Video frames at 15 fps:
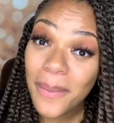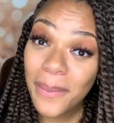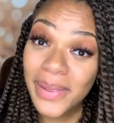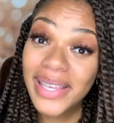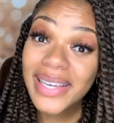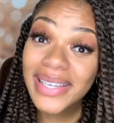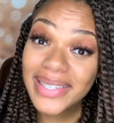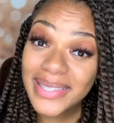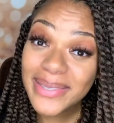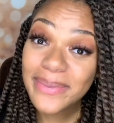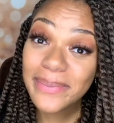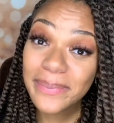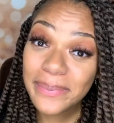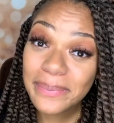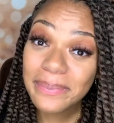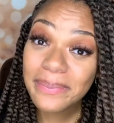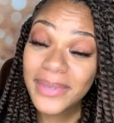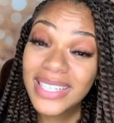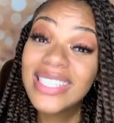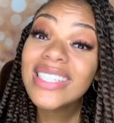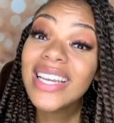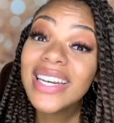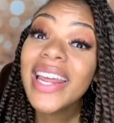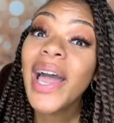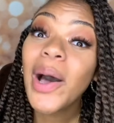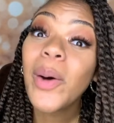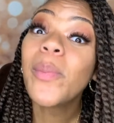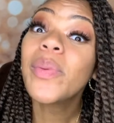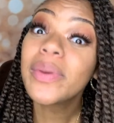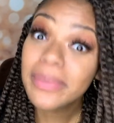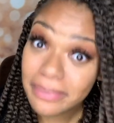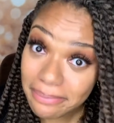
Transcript: Please send help.